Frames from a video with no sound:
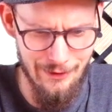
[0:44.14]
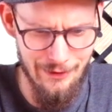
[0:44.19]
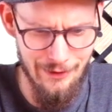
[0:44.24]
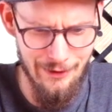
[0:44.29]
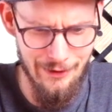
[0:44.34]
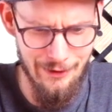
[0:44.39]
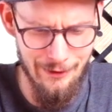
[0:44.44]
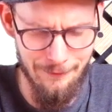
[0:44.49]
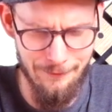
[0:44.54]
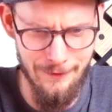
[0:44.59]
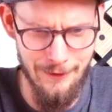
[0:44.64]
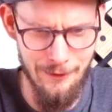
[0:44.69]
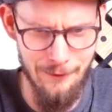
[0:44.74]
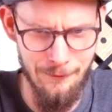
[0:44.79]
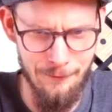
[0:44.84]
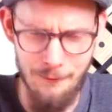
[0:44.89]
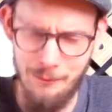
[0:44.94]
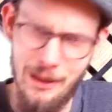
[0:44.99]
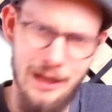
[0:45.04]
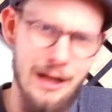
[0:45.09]
if
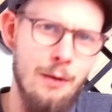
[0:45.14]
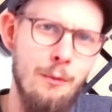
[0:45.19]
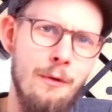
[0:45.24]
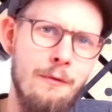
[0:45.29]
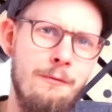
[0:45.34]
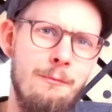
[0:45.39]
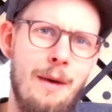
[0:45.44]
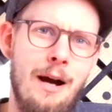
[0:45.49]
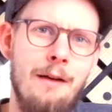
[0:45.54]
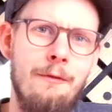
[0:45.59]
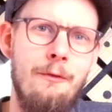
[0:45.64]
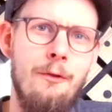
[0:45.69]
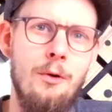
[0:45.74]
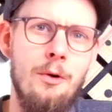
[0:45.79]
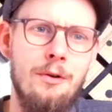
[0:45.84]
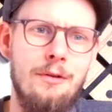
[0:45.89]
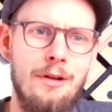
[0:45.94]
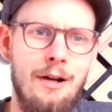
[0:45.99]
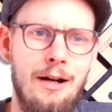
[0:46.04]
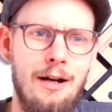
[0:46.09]
you're familiar with my
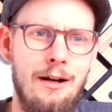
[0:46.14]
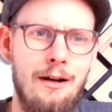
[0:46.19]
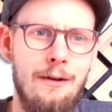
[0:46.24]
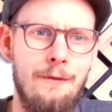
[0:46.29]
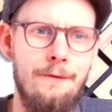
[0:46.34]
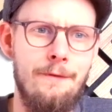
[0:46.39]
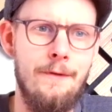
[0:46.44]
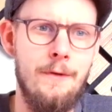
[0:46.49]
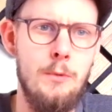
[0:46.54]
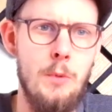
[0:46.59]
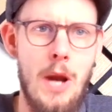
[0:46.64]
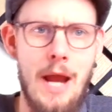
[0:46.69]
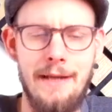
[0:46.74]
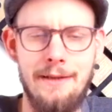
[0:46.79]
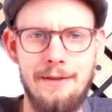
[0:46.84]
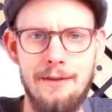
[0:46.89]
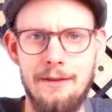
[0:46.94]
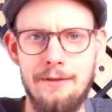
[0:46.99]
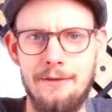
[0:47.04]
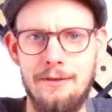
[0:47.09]
work, I have
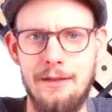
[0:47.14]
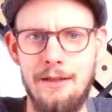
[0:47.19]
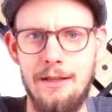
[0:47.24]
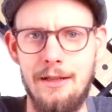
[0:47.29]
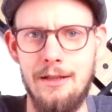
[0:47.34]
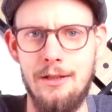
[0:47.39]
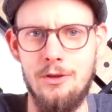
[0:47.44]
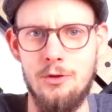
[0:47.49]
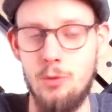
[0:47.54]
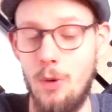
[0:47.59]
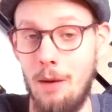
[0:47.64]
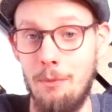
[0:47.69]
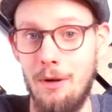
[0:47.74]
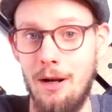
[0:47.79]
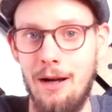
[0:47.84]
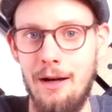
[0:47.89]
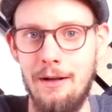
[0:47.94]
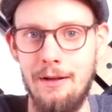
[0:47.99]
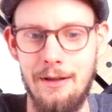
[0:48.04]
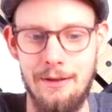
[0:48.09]
created the treble
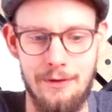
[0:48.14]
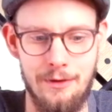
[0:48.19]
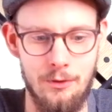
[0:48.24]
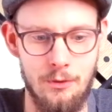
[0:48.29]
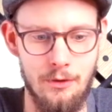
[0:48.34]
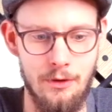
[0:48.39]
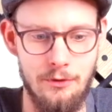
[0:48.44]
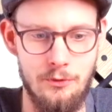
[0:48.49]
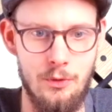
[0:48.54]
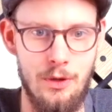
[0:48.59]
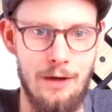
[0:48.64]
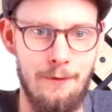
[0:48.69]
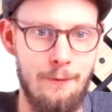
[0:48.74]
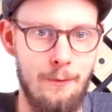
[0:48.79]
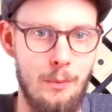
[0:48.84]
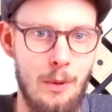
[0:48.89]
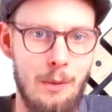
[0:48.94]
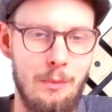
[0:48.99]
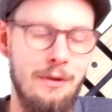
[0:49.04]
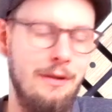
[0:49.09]
hi-hat in order to have a
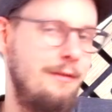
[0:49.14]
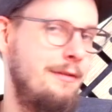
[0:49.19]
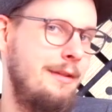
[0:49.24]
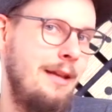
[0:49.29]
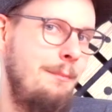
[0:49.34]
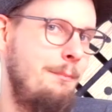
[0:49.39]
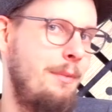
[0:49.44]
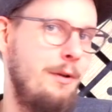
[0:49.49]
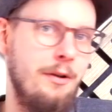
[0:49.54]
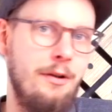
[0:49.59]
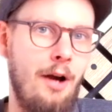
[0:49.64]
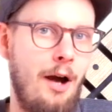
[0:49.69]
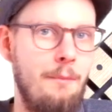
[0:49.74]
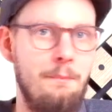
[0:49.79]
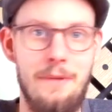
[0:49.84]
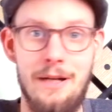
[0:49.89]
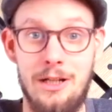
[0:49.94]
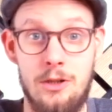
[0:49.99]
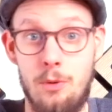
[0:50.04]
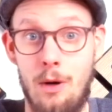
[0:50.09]
very simple,
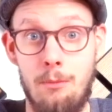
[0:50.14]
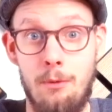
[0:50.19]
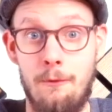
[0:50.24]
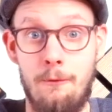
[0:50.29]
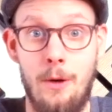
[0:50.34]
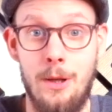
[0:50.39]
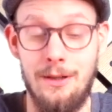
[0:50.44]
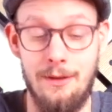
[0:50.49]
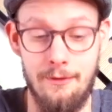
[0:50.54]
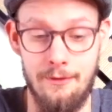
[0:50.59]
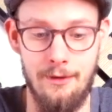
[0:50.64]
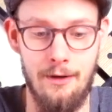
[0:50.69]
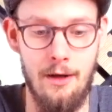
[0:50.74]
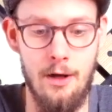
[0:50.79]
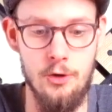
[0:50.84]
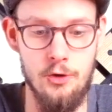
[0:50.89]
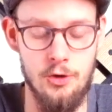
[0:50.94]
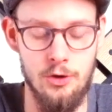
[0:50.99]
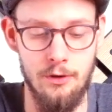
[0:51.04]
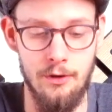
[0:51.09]
compact, treble-friendly
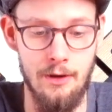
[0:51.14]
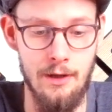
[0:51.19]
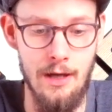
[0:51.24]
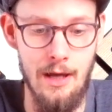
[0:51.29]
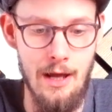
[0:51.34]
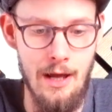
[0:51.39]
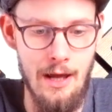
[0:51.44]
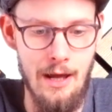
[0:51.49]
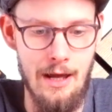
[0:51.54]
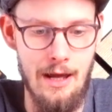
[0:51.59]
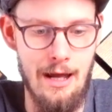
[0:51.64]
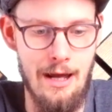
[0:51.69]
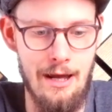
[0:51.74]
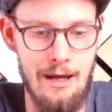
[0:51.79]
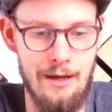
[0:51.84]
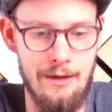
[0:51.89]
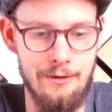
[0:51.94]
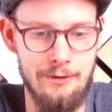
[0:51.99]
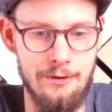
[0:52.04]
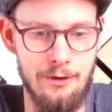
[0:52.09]
solution.
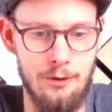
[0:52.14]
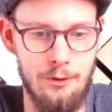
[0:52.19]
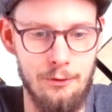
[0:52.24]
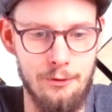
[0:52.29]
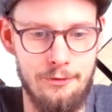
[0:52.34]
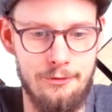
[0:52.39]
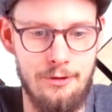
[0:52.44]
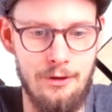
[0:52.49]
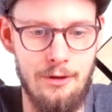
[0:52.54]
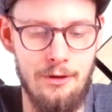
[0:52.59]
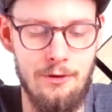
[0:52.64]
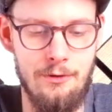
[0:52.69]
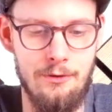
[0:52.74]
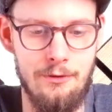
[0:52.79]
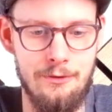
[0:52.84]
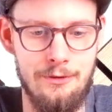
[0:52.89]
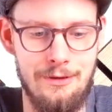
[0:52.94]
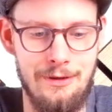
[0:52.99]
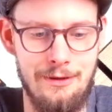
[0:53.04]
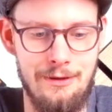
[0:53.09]
And also,
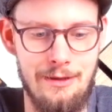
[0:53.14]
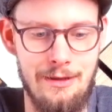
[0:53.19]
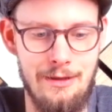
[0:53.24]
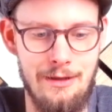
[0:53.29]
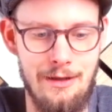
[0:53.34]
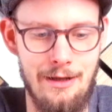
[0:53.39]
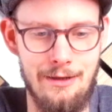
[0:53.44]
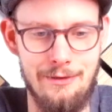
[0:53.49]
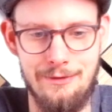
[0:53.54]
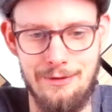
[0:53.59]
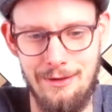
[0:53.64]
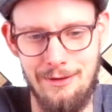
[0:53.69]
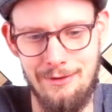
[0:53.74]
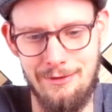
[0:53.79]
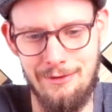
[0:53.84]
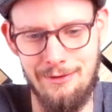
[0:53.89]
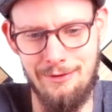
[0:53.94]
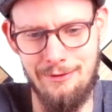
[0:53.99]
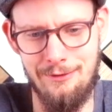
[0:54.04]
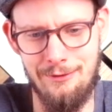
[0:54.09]

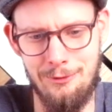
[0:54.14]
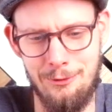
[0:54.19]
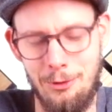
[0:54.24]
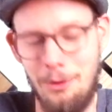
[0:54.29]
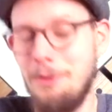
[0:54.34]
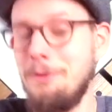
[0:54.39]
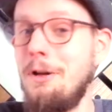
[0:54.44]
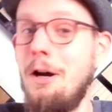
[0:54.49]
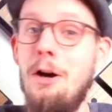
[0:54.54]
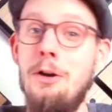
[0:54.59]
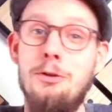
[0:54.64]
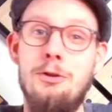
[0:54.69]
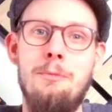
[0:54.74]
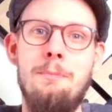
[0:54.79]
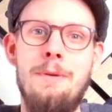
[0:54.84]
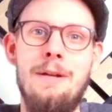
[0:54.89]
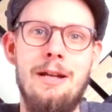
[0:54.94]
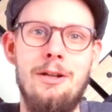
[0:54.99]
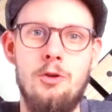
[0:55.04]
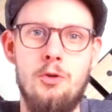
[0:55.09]
it turned out to
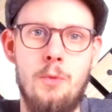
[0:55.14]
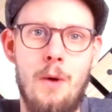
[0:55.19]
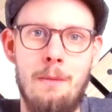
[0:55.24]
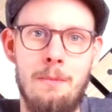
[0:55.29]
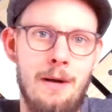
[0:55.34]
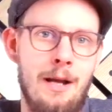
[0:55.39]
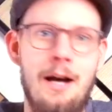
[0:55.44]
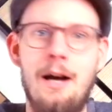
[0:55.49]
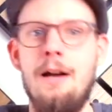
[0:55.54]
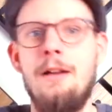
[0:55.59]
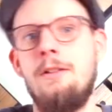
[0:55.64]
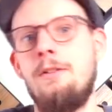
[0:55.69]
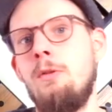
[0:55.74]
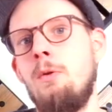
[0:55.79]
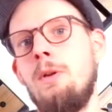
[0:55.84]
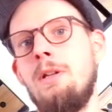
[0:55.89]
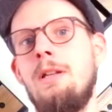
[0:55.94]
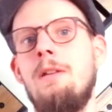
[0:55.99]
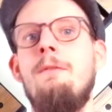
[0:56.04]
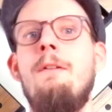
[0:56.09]
be a treble hi-hat
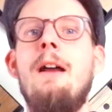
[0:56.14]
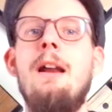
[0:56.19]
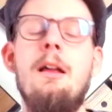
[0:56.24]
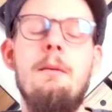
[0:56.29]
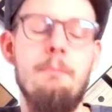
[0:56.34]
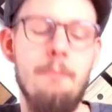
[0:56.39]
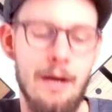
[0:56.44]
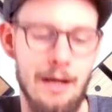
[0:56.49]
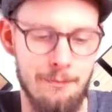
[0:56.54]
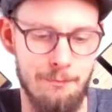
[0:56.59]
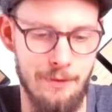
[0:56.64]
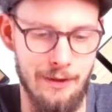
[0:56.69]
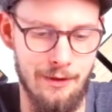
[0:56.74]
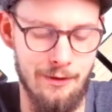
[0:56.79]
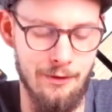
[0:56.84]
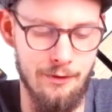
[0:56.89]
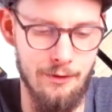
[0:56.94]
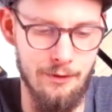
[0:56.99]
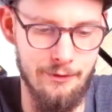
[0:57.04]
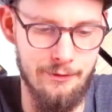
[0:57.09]
during development
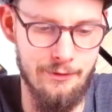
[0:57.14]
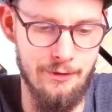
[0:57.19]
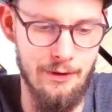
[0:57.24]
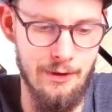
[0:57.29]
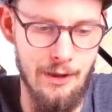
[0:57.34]
because